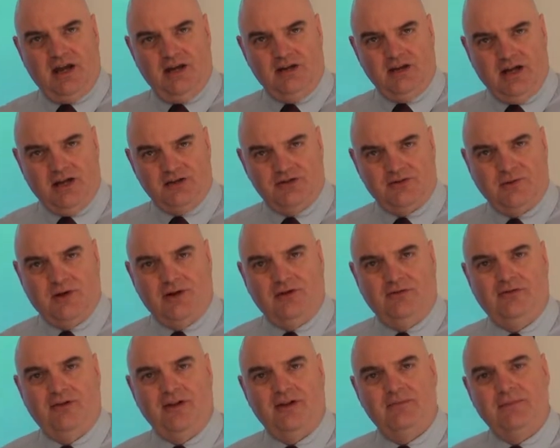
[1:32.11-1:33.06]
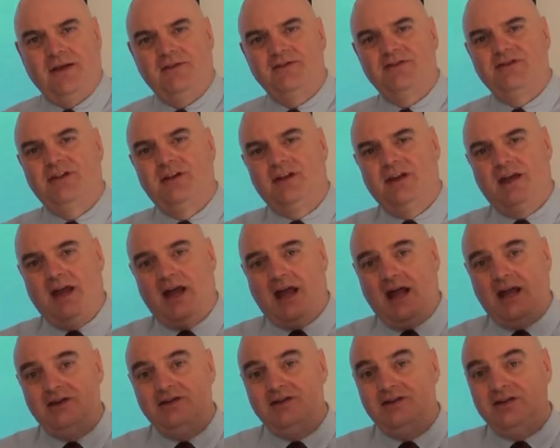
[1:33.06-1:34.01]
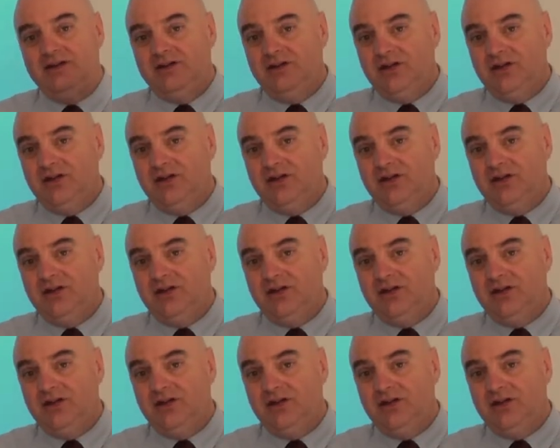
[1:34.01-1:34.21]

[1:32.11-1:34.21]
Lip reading: year 12 for maths and in